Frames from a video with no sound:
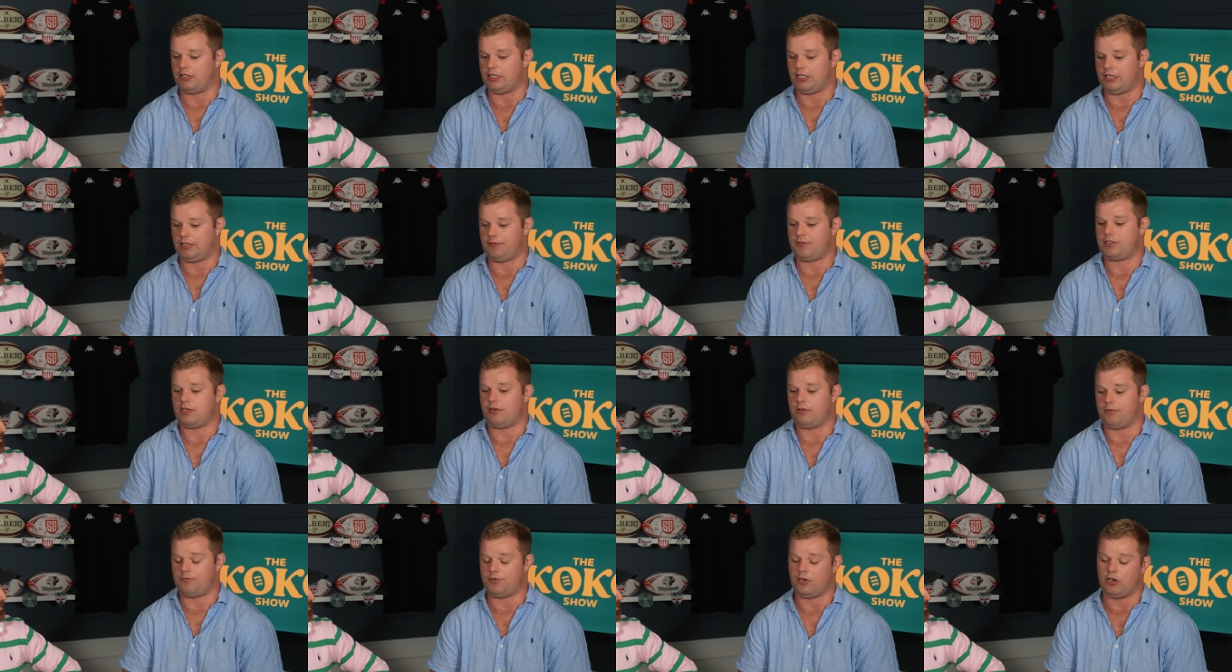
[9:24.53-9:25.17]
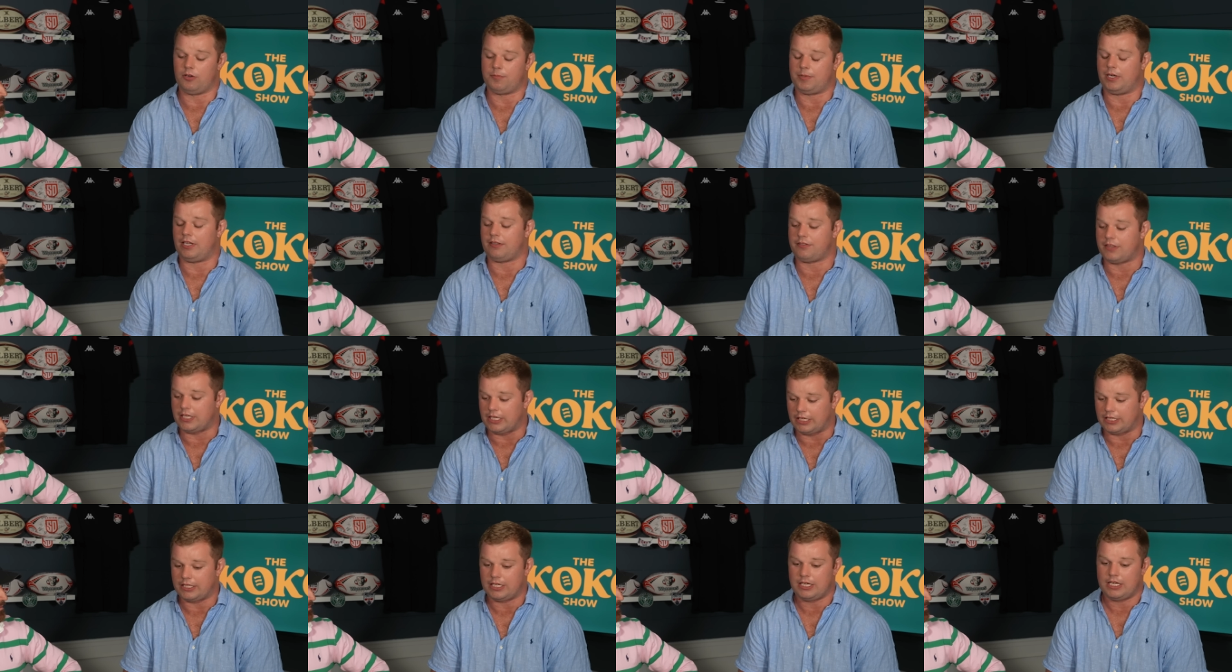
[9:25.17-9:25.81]
And if someone follows, but I
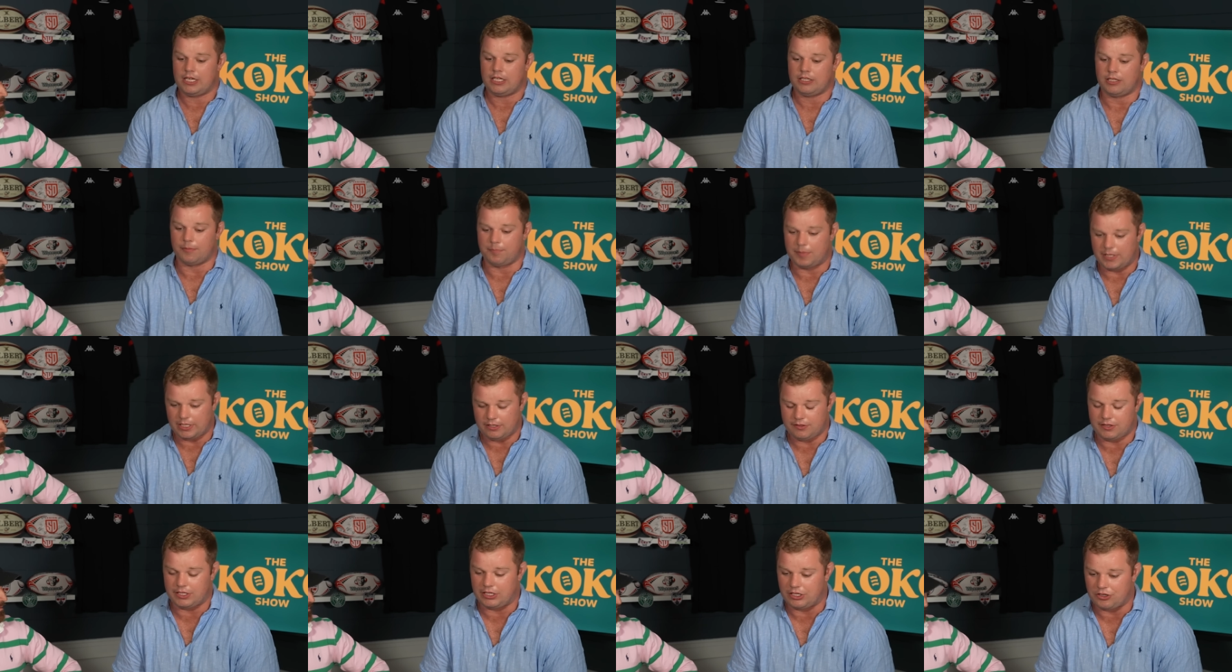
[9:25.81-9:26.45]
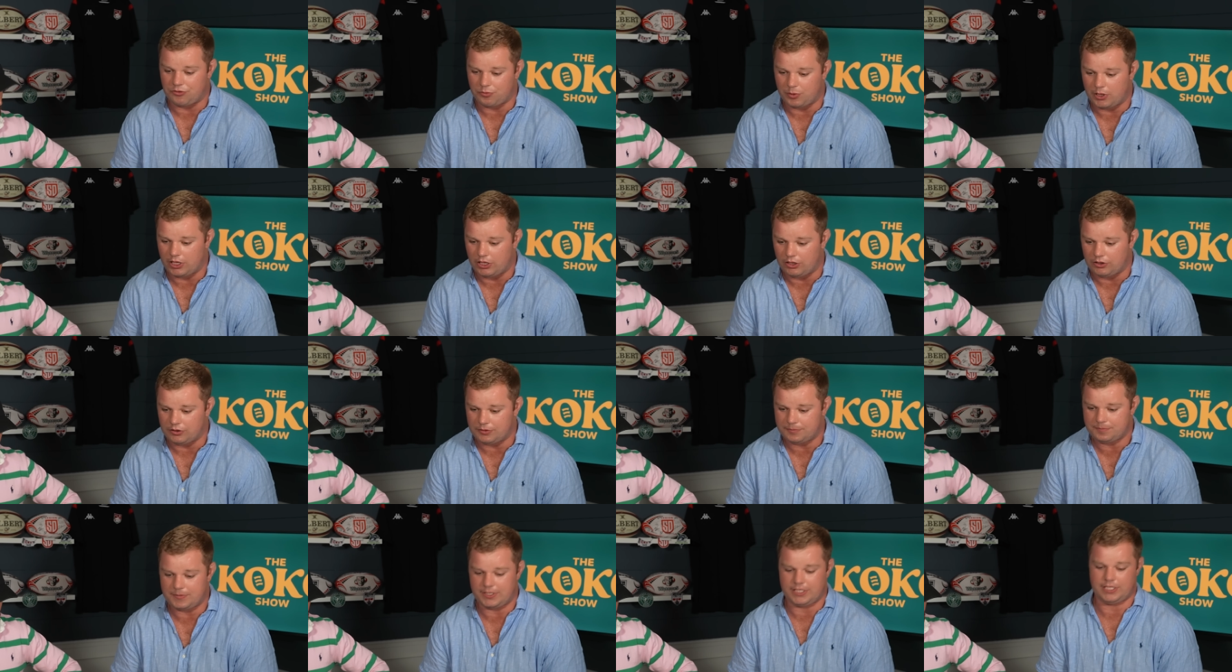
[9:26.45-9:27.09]
think the big thing as
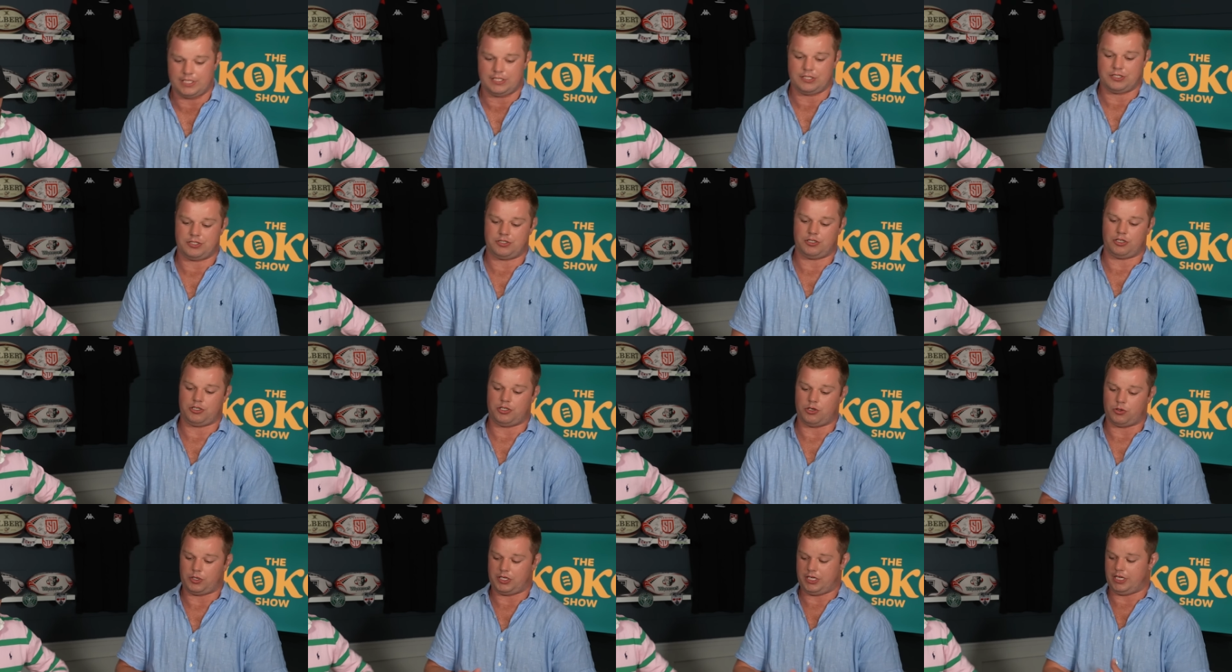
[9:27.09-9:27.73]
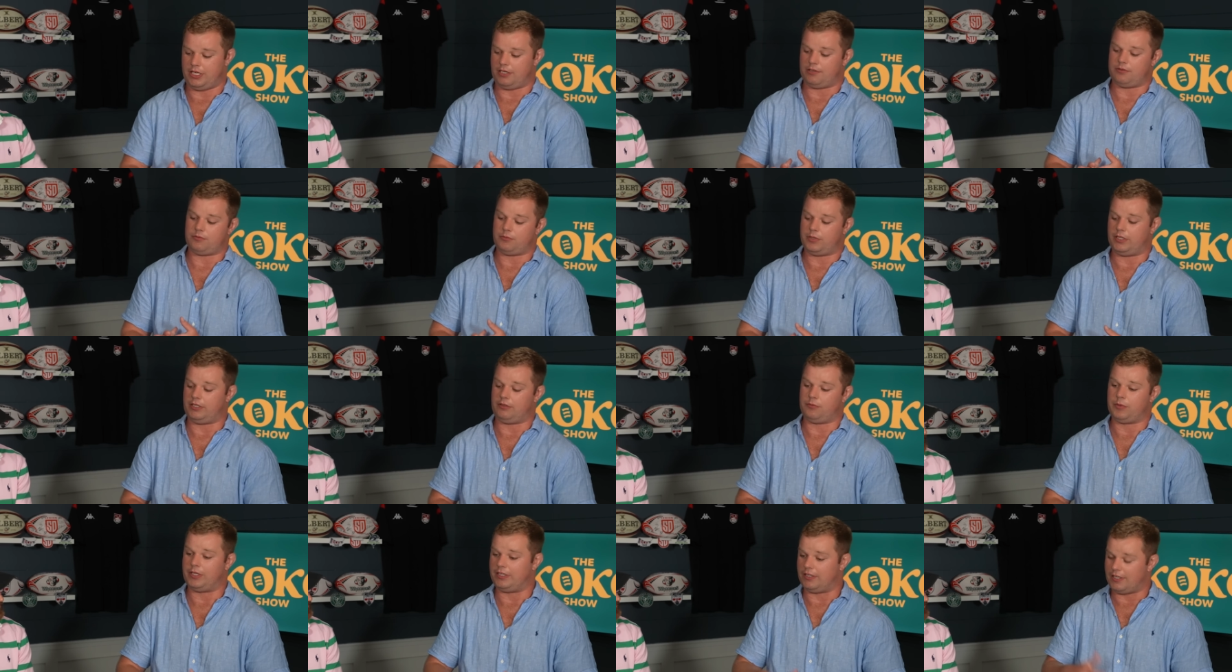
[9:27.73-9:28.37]
well is your hit
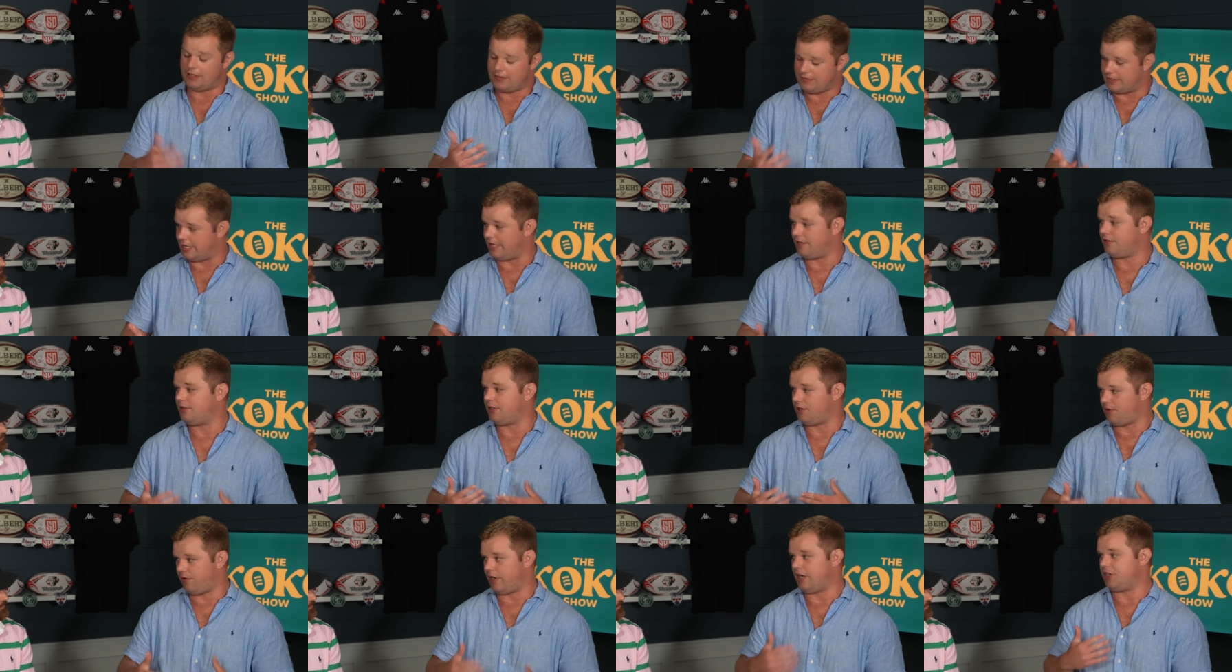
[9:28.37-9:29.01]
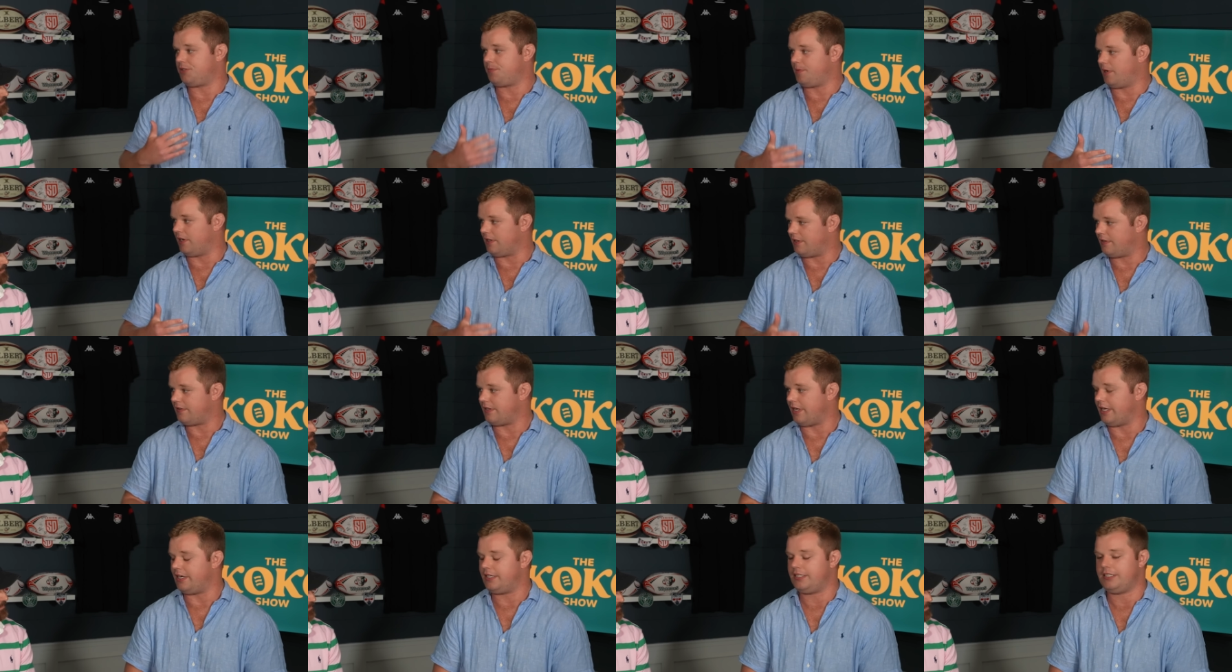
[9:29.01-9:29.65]
when when the set, the crouch bind
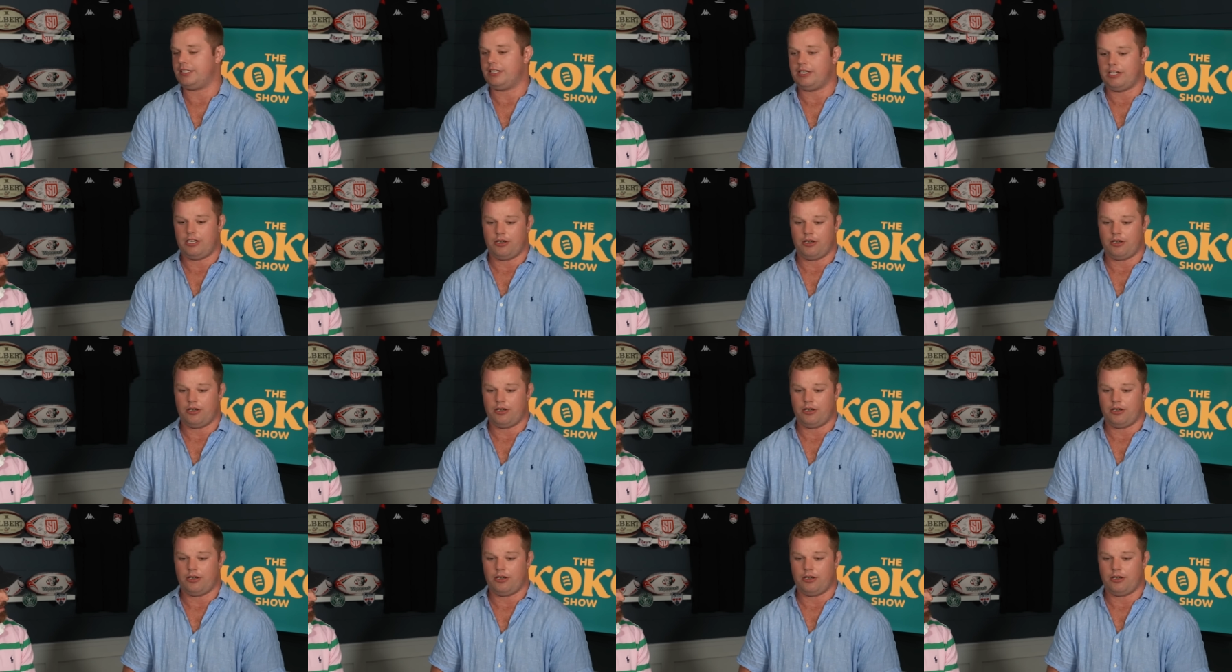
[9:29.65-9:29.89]
set.